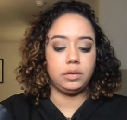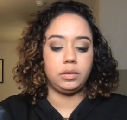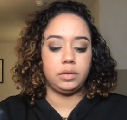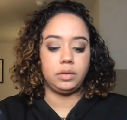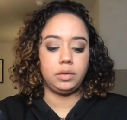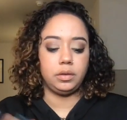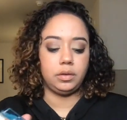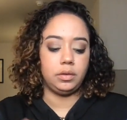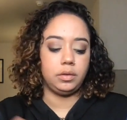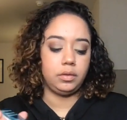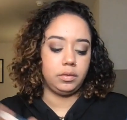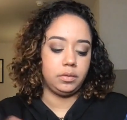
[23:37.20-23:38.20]

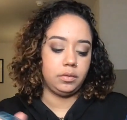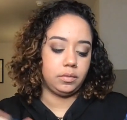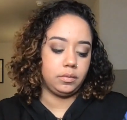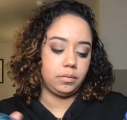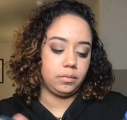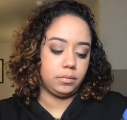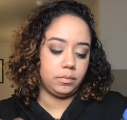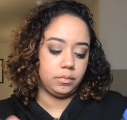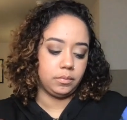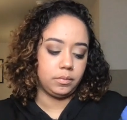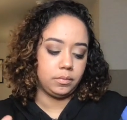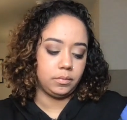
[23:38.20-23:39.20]

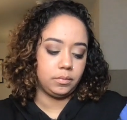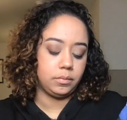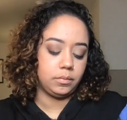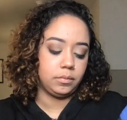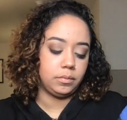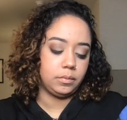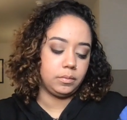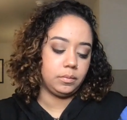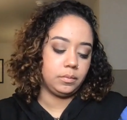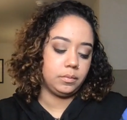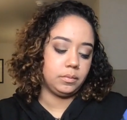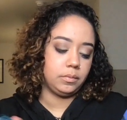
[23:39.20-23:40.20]

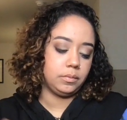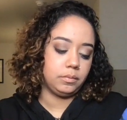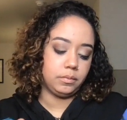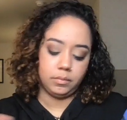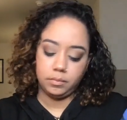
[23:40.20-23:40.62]
Nothing is said.